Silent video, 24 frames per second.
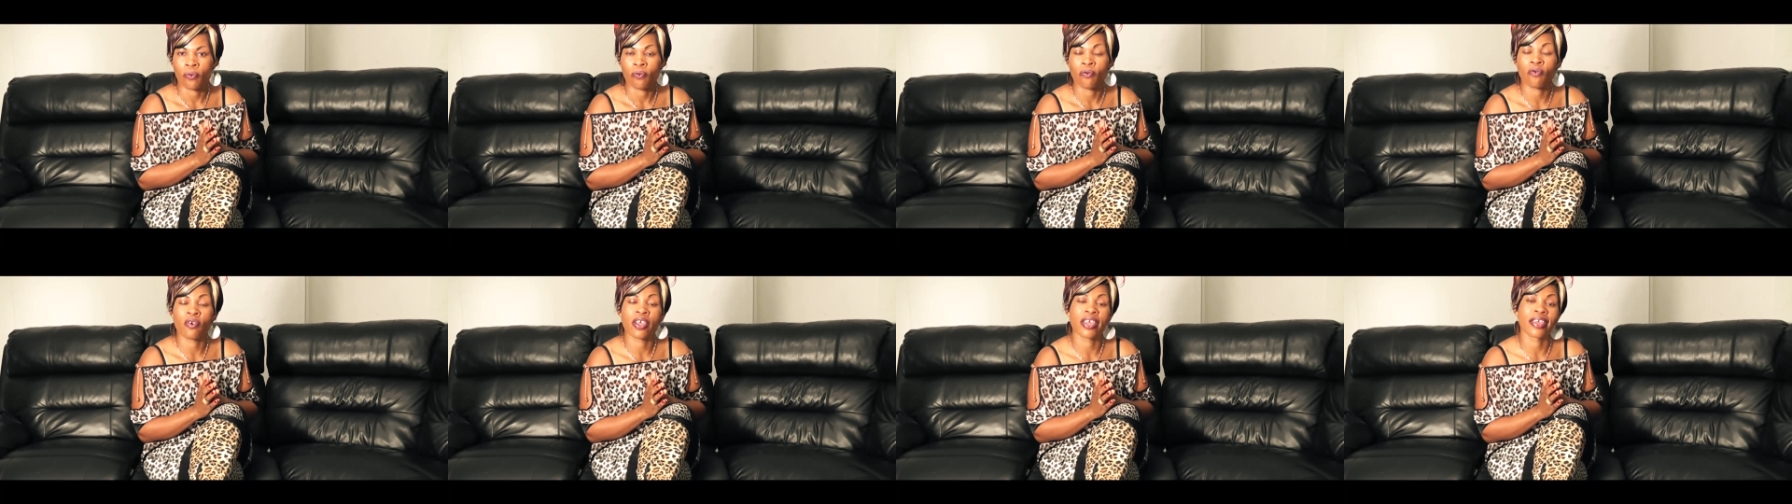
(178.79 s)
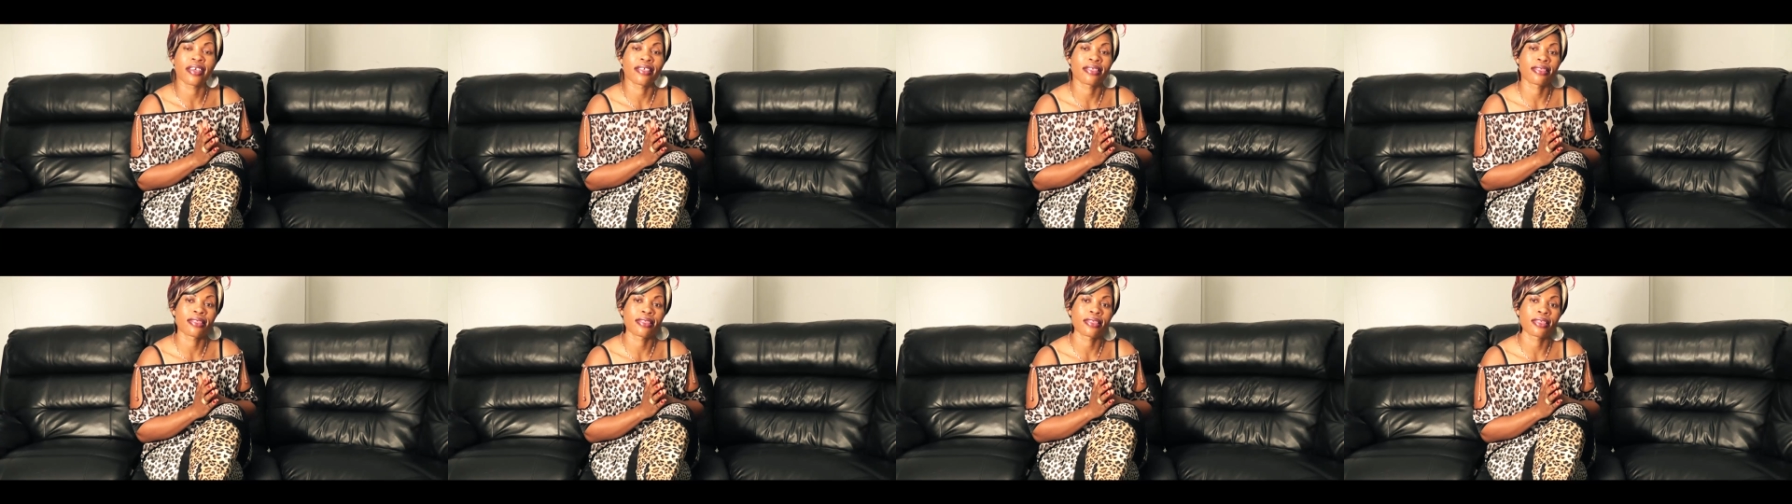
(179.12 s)

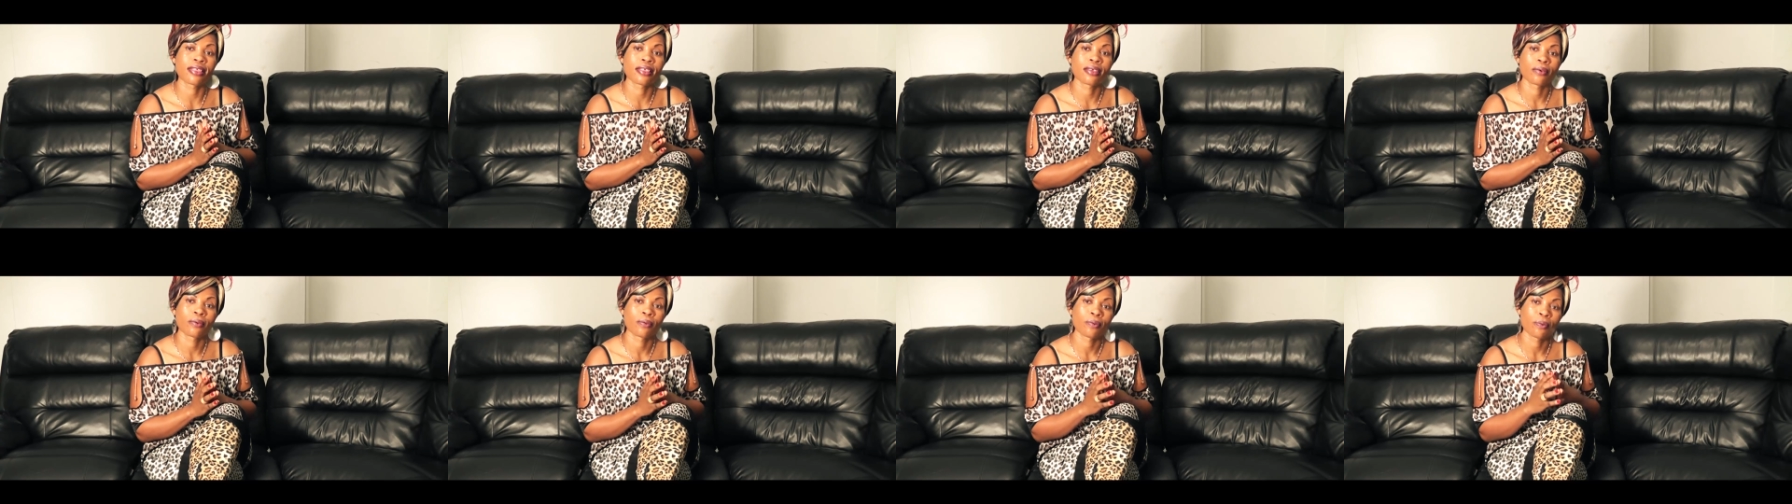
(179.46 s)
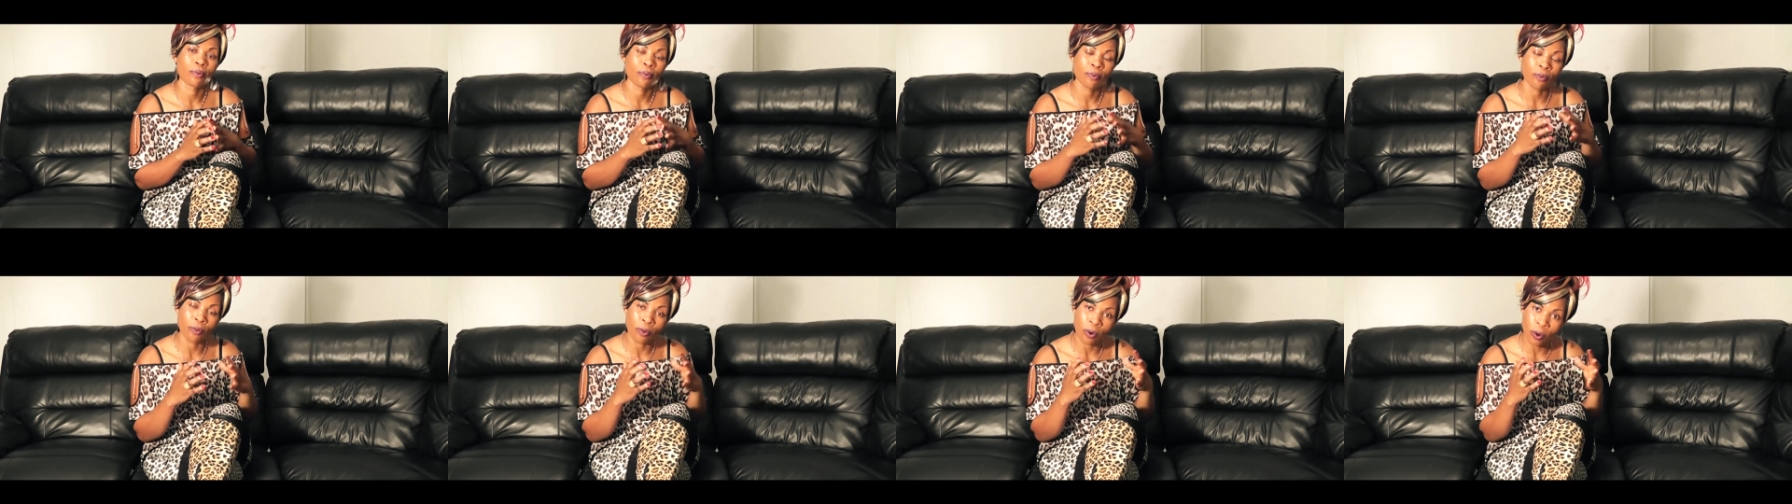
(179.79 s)
with
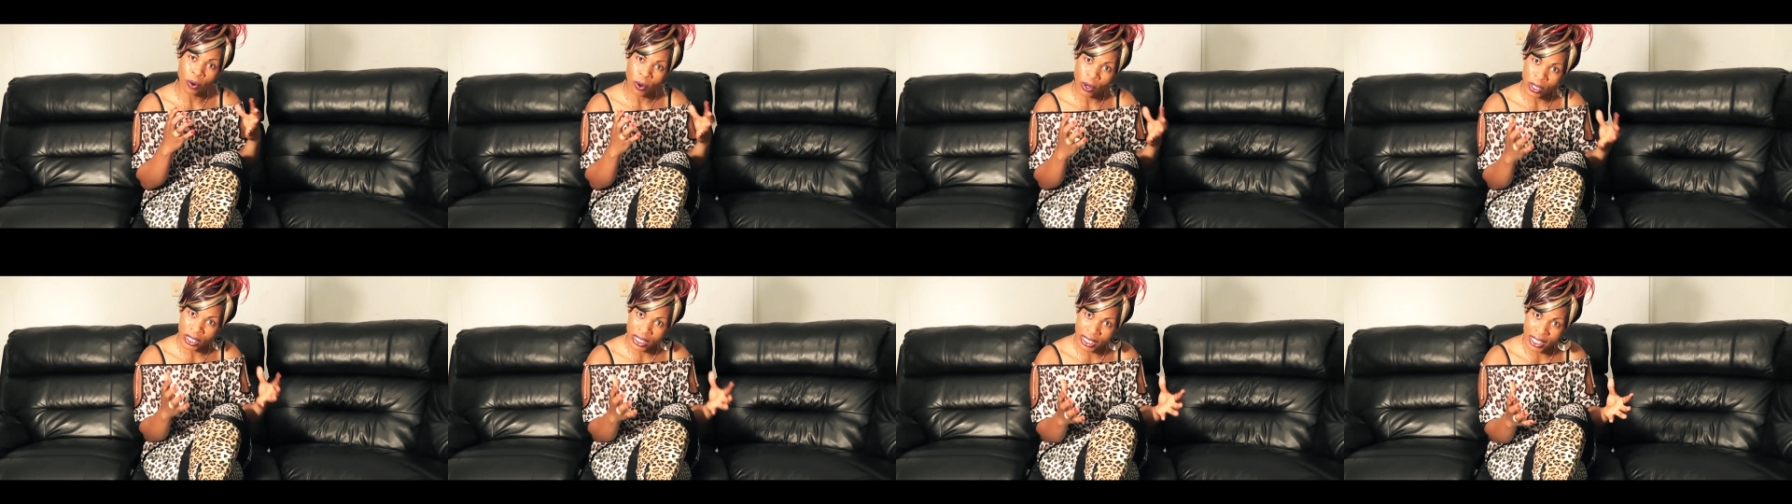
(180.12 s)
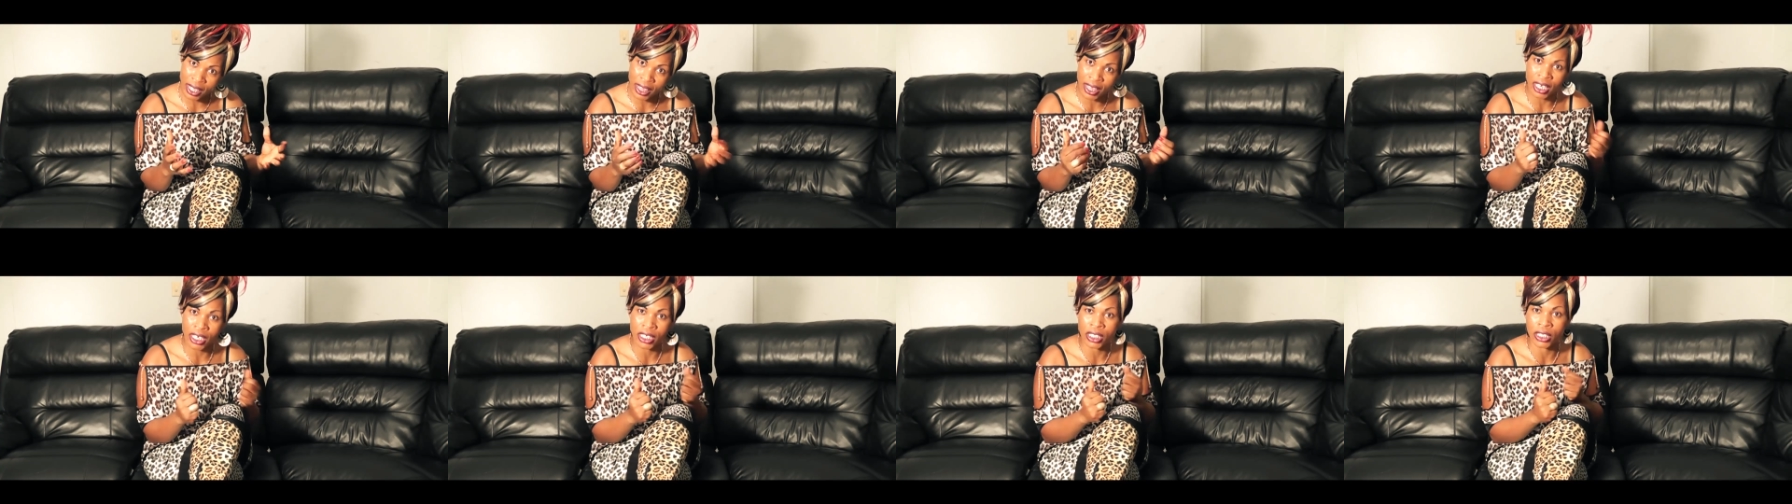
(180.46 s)
what
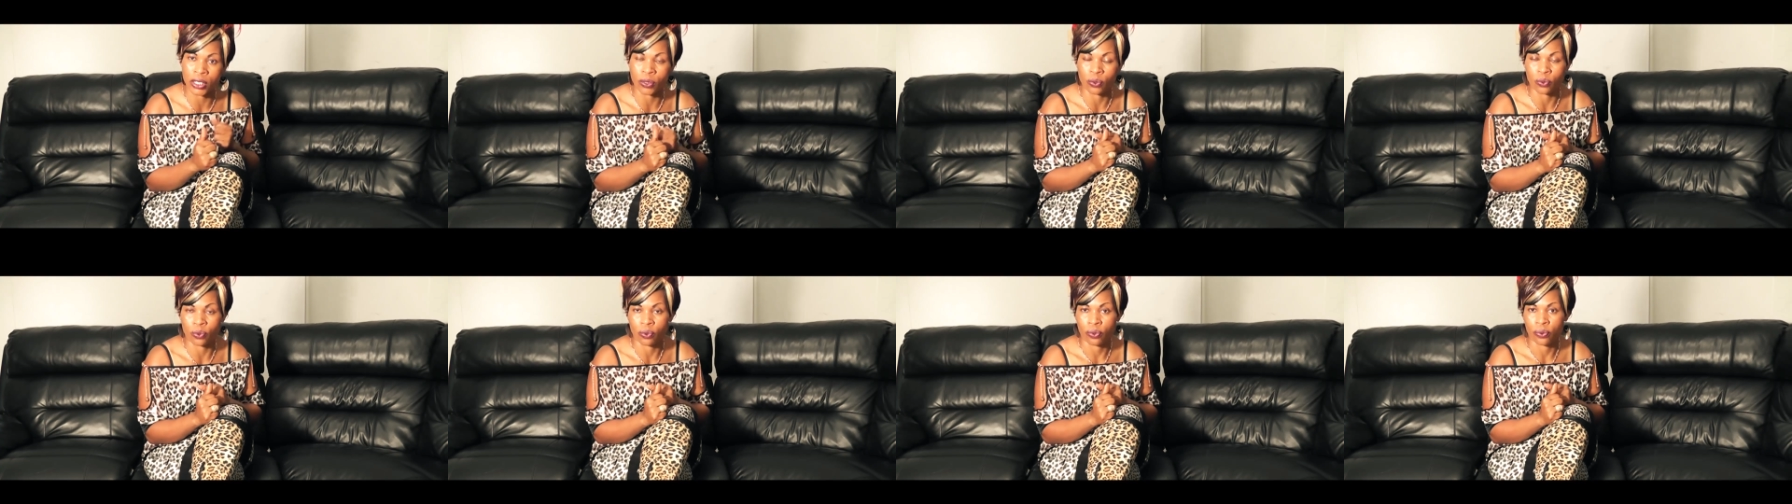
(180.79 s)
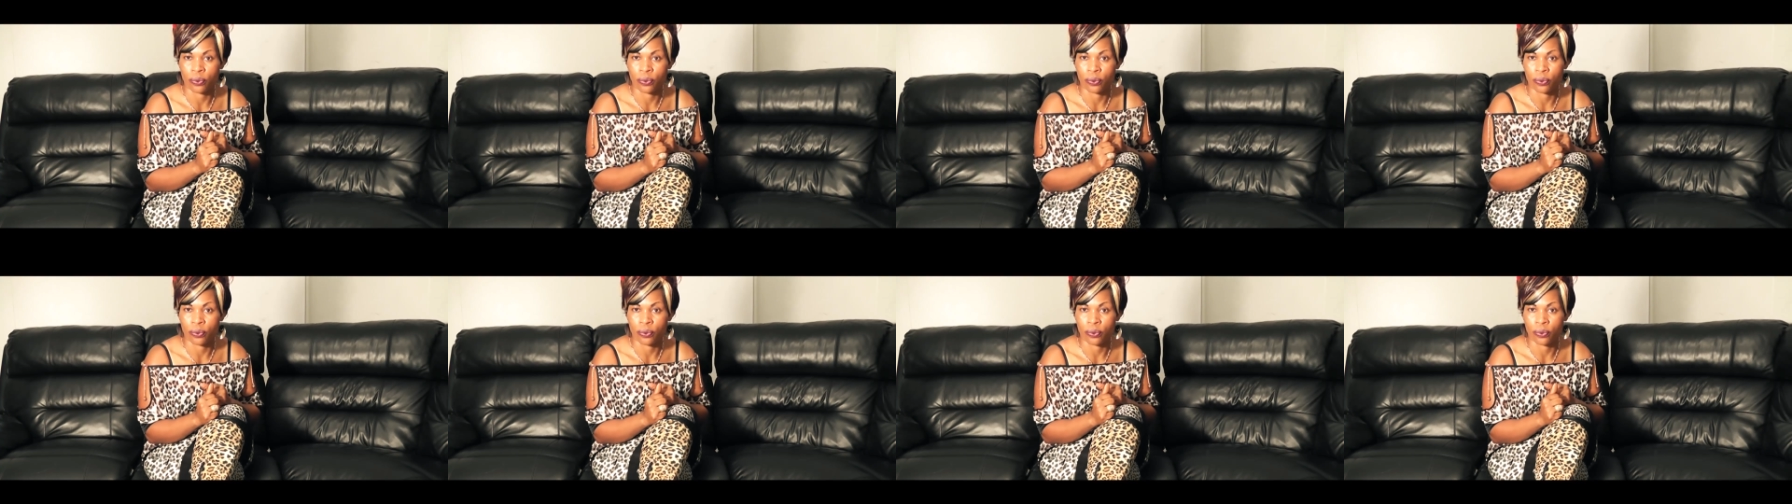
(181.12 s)
they do.